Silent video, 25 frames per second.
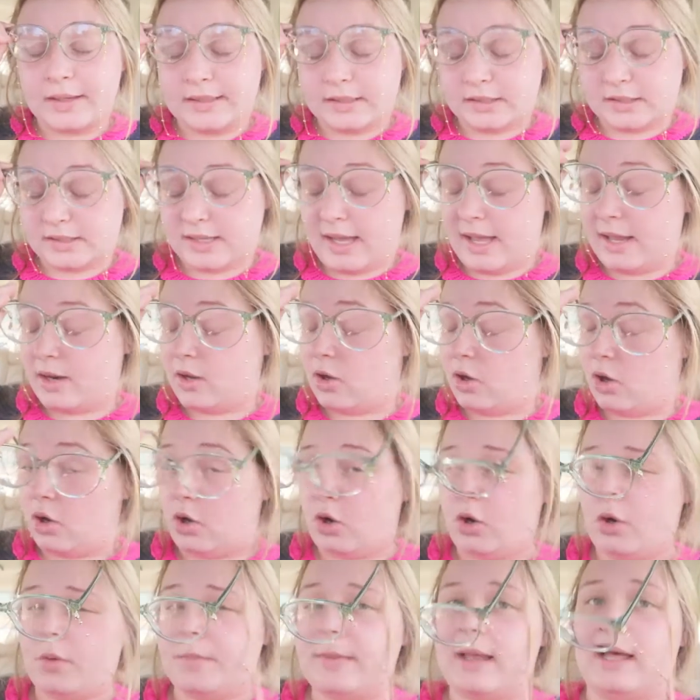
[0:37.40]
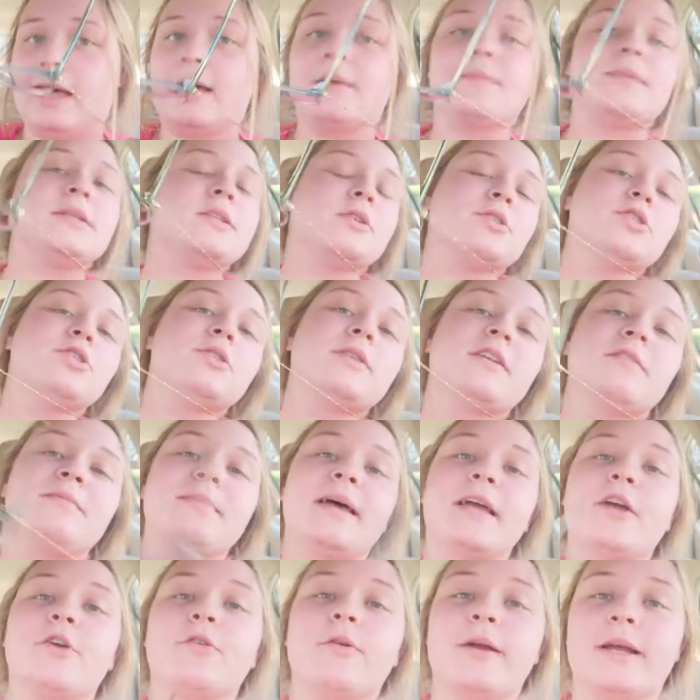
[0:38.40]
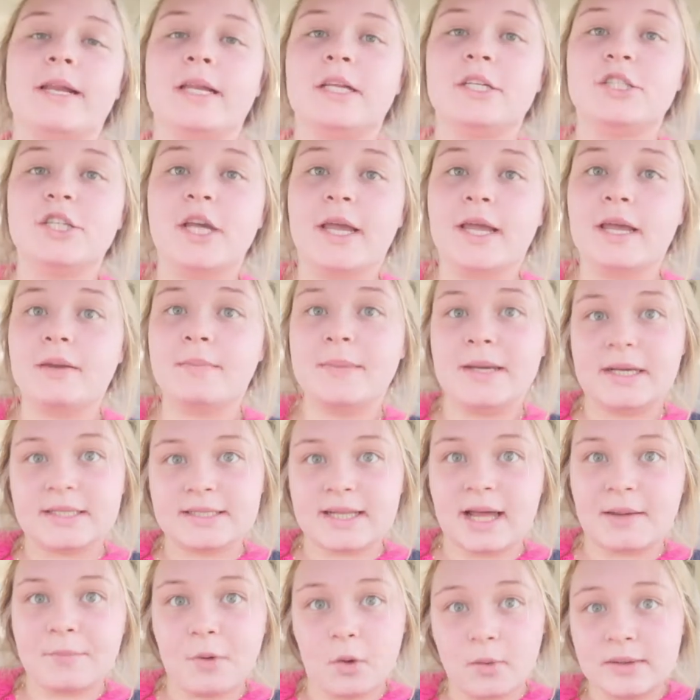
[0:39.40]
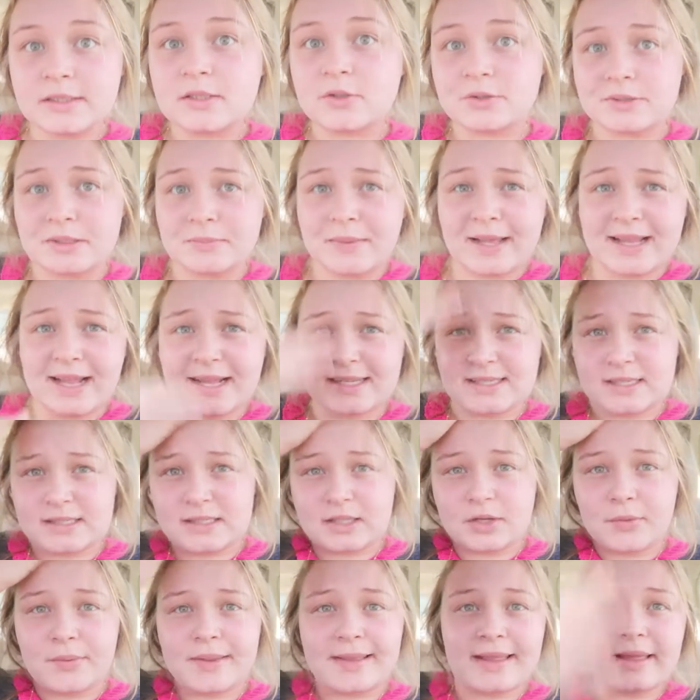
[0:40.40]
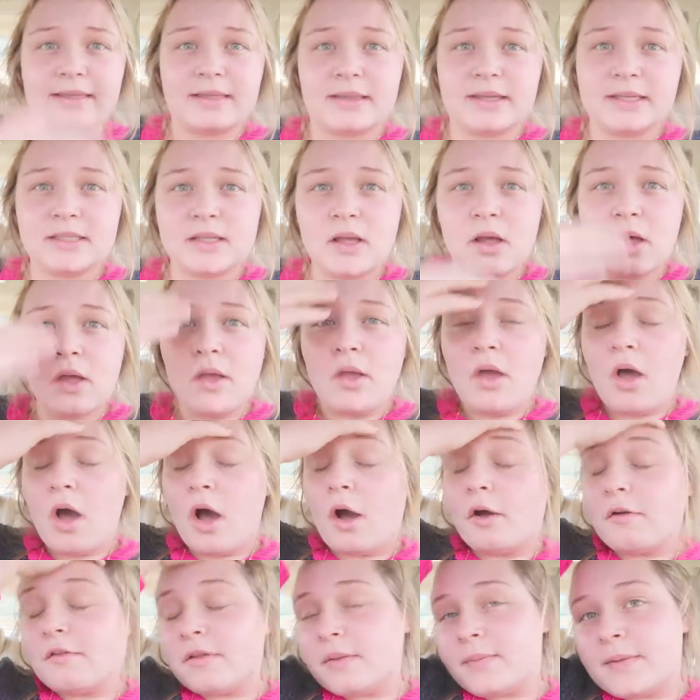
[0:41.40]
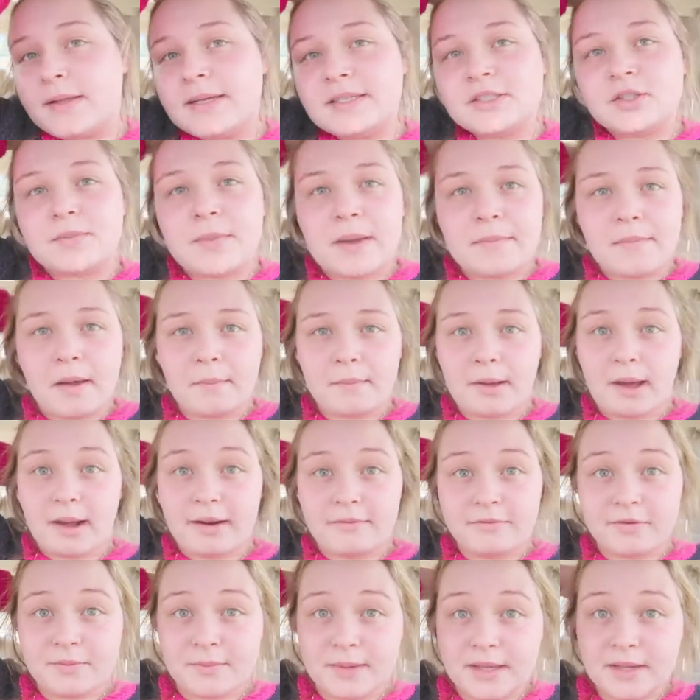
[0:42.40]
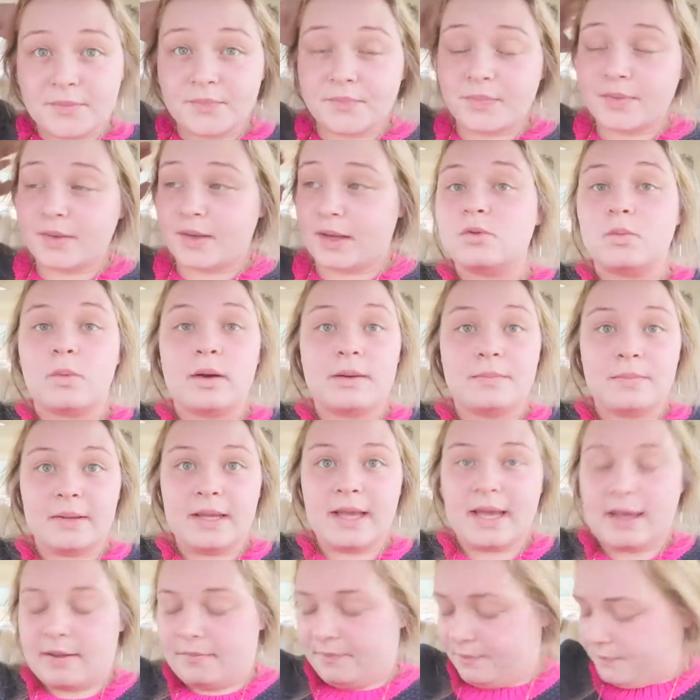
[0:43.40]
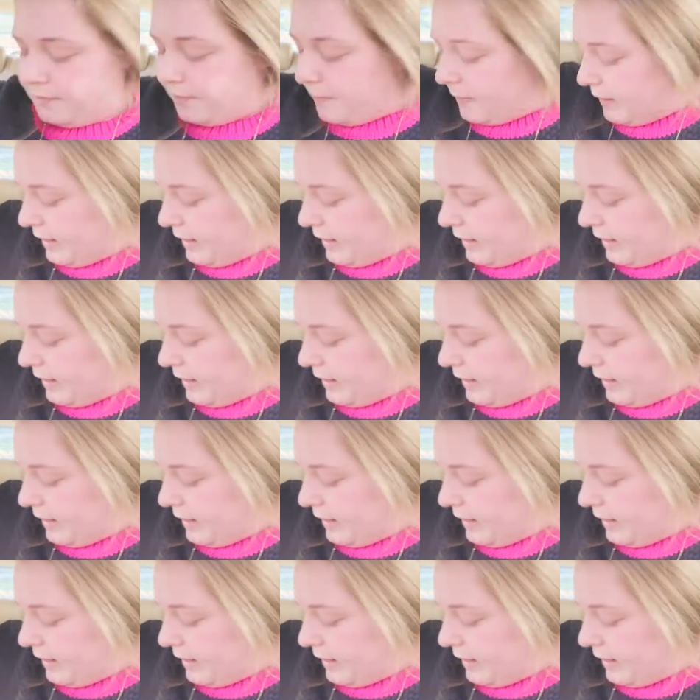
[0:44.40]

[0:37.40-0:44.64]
I just got home. Um, don't you love my granny chain? Because I'm always losing my glasses and going like this all over the place. So my mom got it for me. It's 1 p.m.